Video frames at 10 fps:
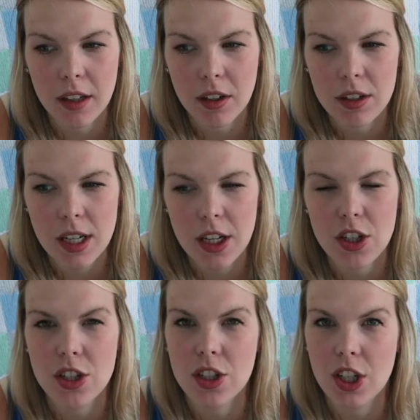the nurse had
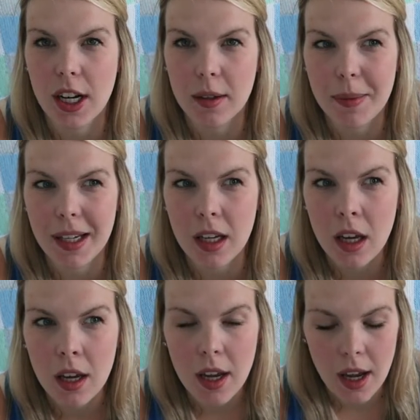just checked me,
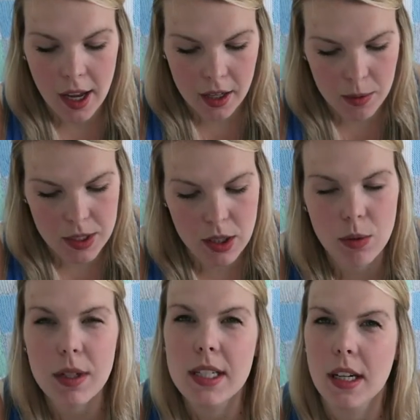and I was
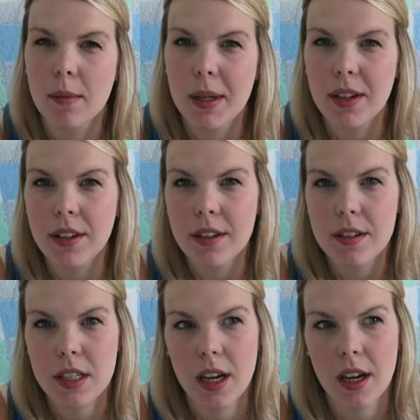3
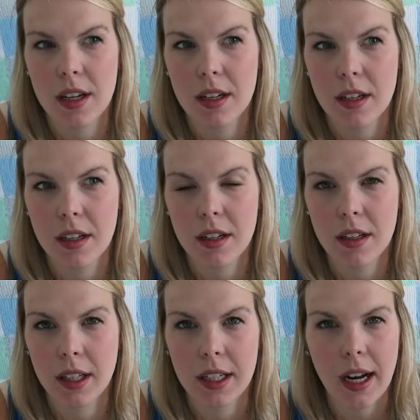centimeters and
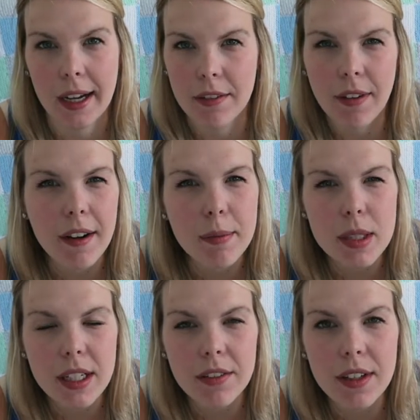like
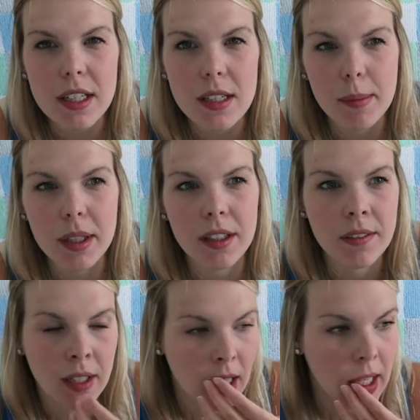95% effaced, I
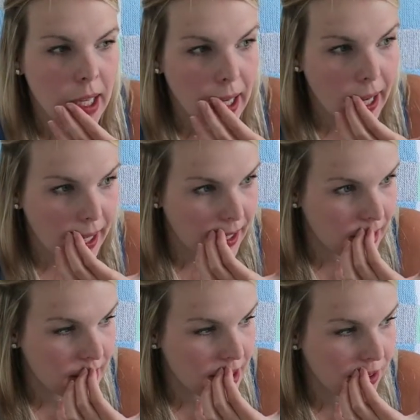believe.
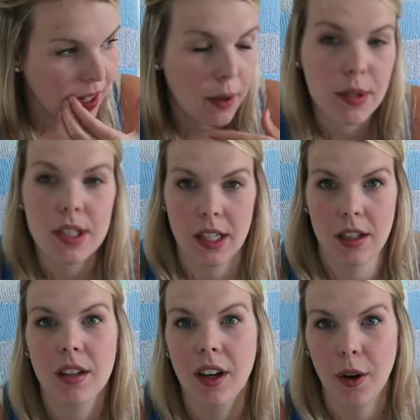And so that was
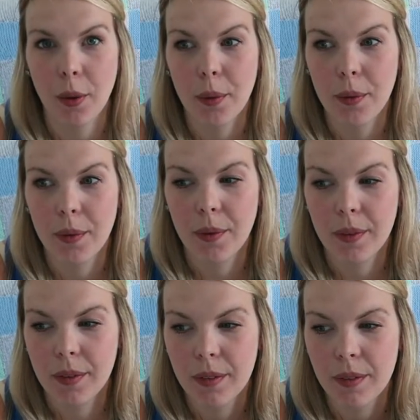like, you know,
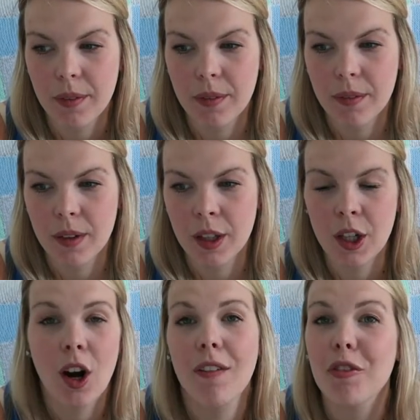the
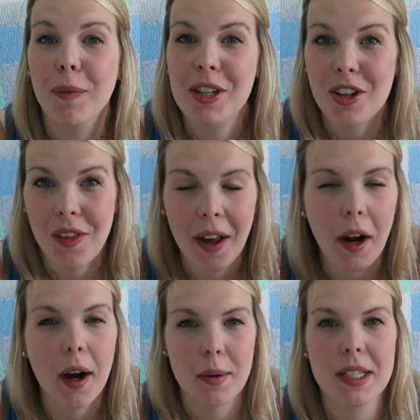confirmation that
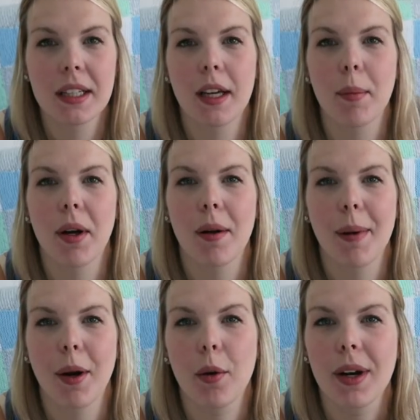I was in labor on
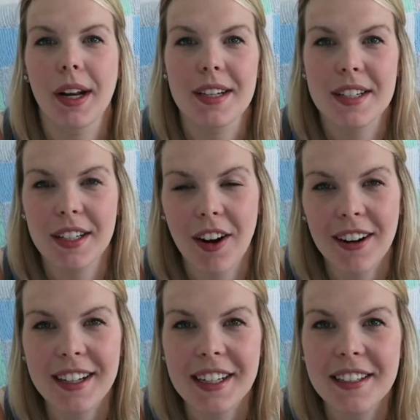my own and I did
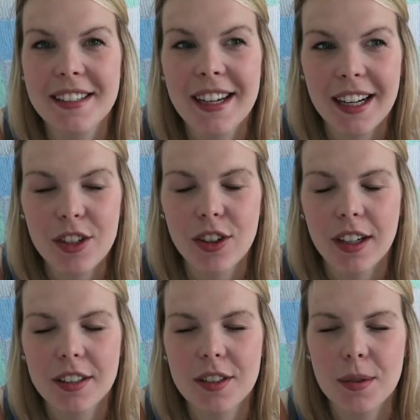not need any
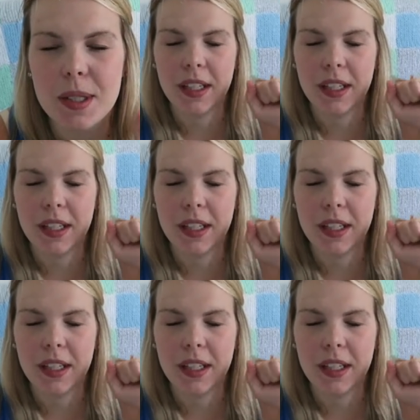drugs. So I was